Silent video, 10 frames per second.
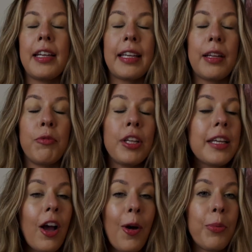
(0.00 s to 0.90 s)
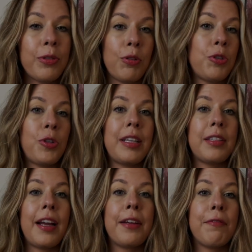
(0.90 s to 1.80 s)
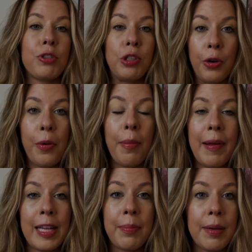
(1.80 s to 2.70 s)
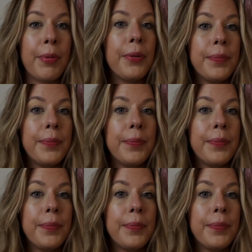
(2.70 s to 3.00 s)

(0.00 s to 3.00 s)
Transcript: and it can really help with social anxiety for so many people.